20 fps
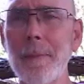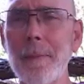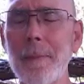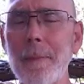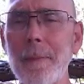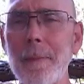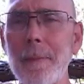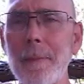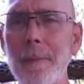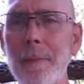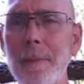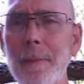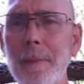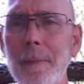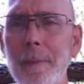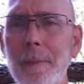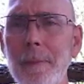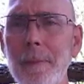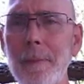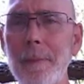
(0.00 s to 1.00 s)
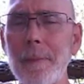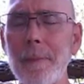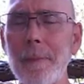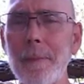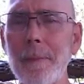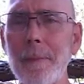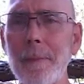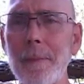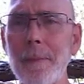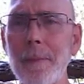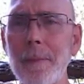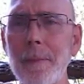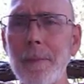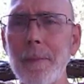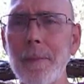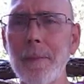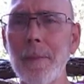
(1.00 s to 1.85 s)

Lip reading: Nobody speaks.